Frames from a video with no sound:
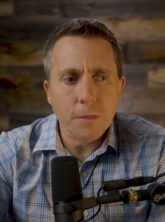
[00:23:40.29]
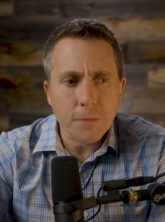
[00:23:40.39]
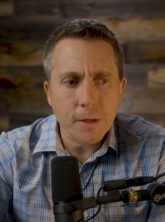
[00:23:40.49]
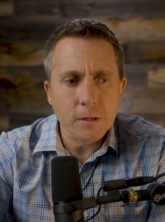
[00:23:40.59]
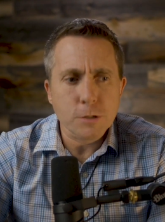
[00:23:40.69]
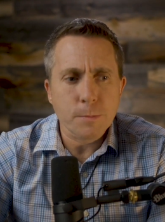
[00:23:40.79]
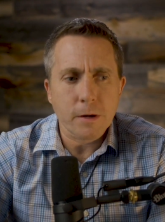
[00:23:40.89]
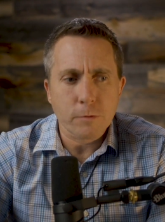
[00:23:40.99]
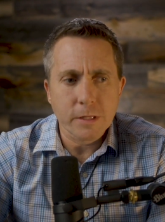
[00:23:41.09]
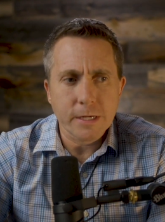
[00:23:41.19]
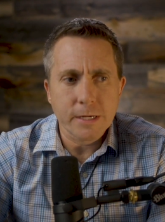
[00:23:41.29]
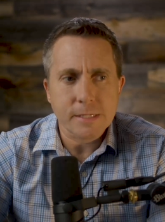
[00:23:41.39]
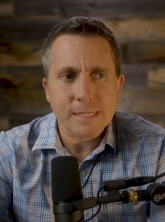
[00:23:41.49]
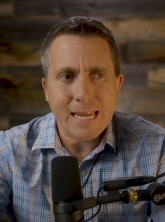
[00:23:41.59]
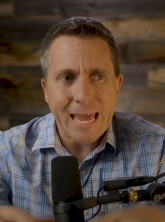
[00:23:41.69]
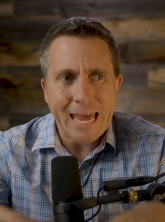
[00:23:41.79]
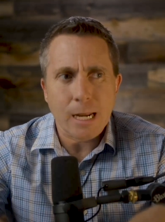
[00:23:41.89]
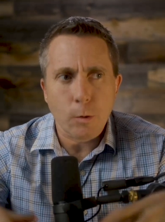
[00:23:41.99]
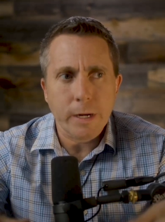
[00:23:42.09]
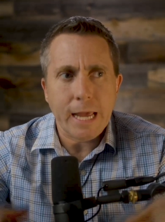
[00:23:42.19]
the theology of the body really is an
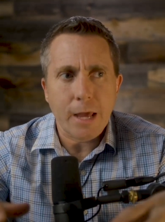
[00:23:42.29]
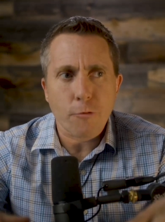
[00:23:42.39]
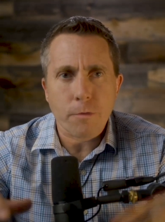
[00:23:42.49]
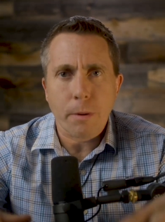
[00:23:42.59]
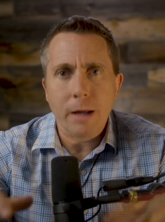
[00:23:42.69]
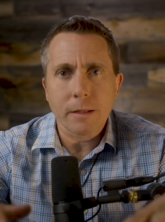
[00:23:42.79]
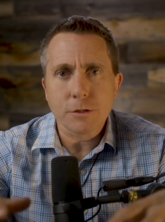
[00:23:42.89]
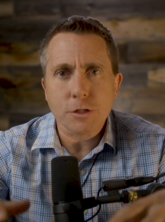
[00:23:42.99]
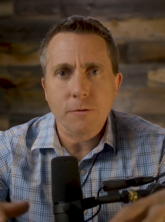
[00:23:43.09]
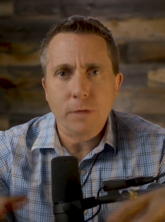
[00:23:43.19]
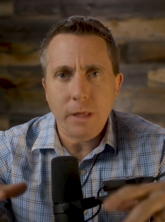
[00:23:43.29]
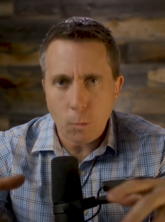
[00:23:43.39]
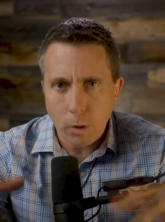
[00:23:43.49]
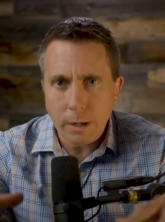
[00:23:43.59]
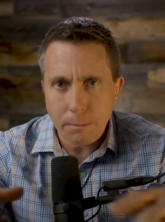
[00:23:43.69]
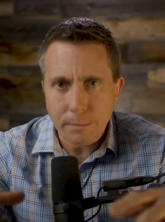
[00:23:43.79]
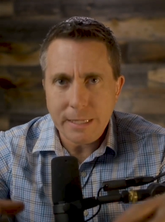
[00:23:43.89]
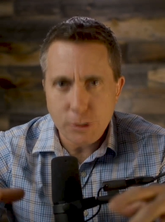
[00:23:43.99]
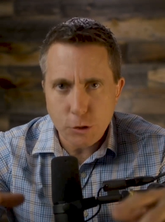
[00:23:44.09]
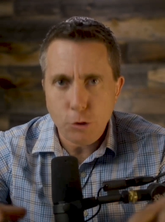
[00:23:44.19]
adequate anthropology of what it
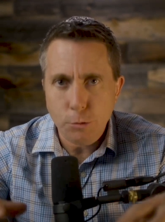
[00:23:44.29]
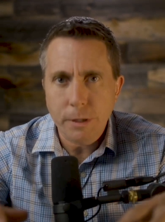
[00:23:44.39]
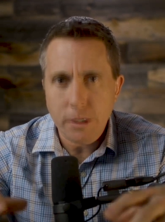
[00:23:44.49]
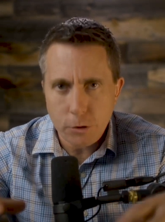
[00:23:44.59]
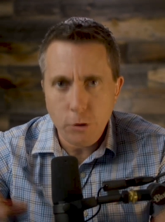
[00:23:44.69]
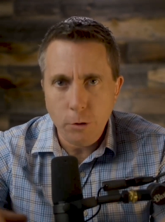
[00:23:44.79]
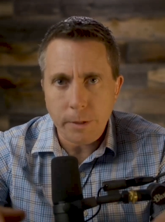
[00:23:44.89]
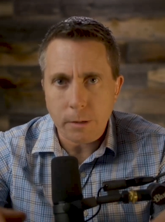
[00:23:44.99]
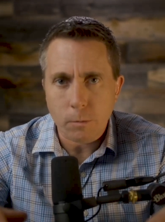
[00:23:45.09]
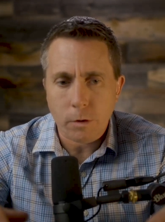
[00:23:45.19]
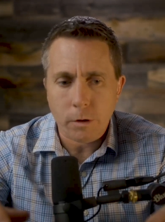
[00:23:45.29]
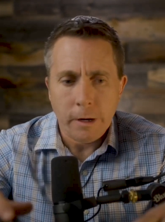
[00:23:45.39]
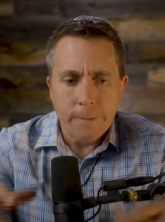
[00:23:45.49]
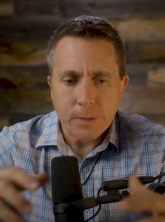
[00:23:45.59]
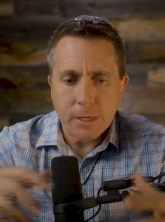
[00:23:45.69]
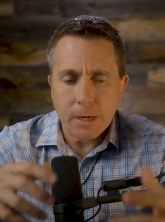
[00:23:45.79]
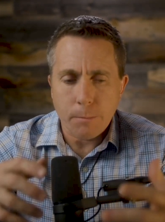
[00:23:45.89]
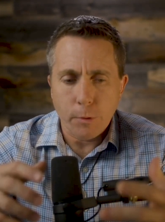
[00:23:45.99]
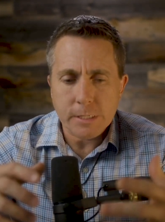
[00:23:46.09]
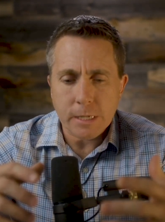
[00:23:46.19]
means to be human, where he
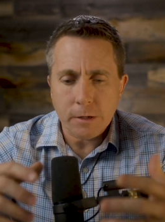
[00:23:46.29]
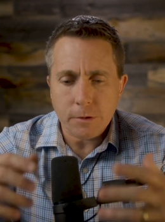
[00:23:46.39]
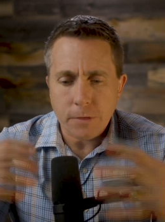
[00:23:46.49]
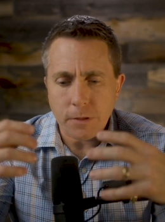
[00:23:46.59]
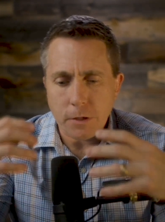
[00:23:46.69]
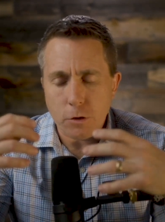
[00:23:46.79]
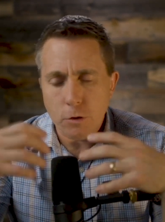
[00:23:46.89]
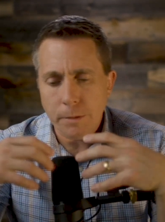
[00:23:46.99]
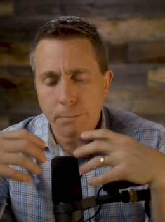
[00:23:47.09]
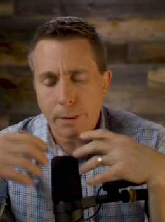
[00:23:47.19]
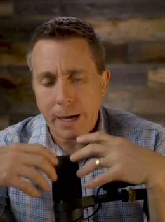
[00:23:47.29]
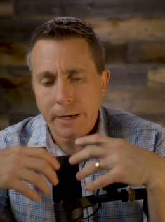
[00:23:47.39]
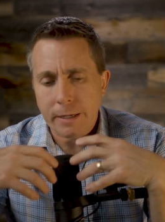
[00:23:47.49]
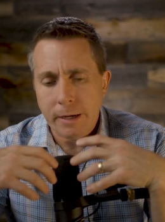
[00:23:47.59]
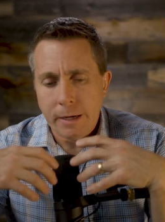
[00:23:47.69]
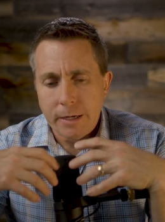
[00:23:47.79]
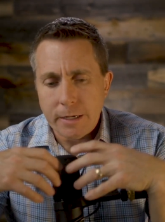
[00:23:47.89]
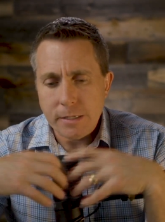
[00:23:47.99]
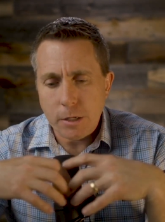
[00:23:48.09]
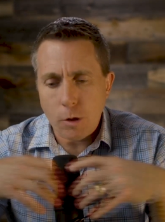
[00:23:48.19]
kind of points out there that the human body
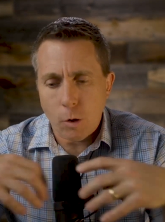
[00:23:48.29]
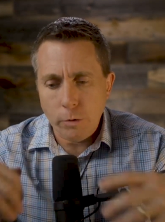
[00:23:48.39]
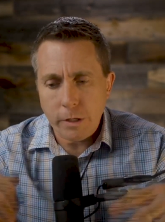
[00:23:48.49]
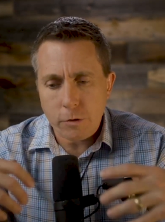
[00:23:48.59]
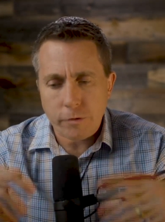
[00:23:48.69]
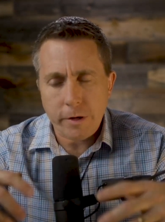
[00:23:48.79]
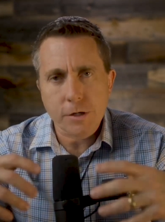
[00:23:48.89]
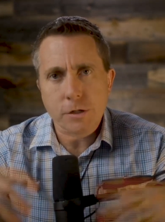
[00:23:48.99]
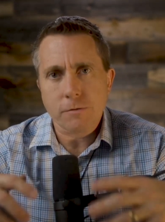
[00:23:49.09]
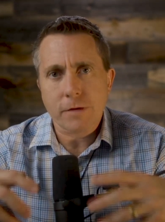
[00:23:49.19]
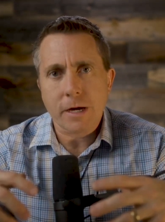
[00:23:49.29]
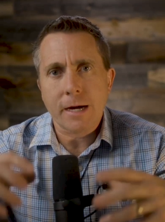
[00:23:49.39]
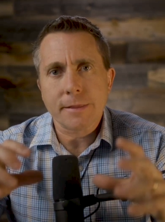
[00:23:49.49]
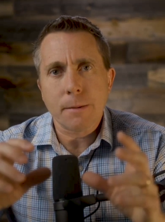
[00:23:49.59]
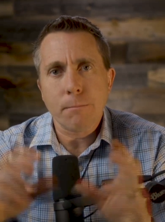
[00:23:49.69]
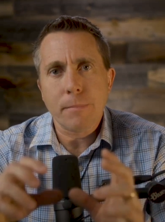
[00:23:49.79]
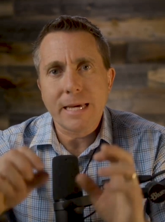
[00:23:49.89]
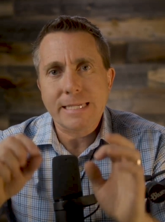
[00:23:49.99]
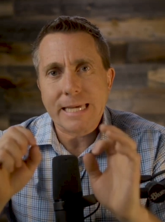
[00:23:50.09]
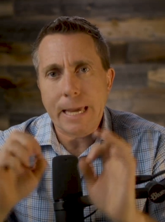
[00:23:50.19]
is the only creation of God that
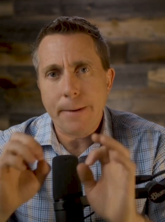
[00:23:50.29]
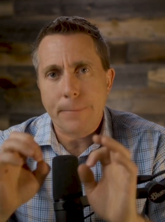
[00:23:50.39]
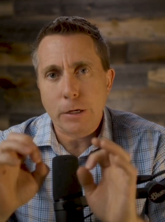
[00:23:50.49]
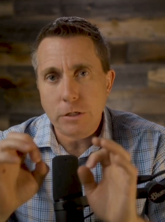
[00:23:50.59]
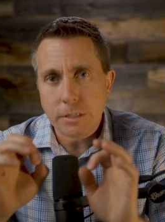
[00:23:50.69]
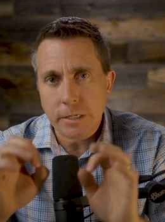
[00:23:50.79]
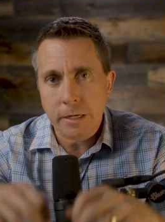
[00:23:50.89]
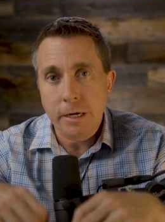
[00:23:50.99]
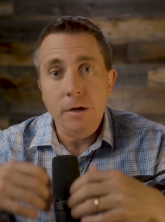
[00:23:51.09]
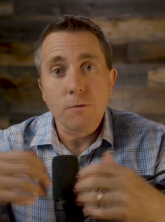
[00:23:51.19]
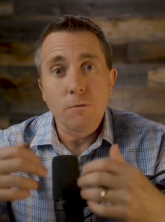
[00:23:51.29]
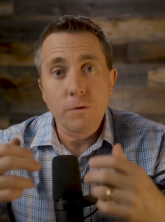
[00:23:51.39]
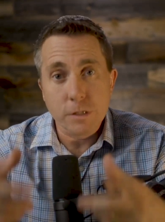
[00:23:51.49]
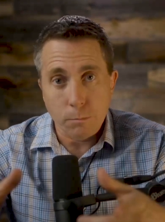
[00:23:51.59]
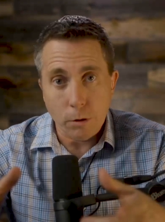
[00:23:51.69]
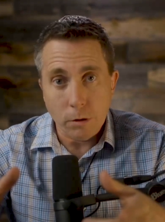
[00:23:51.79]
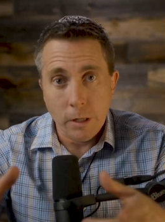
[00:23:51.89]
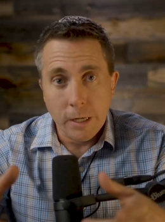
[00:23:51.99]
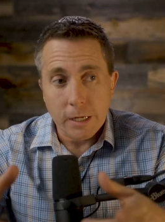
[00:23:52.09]
makes a person visible.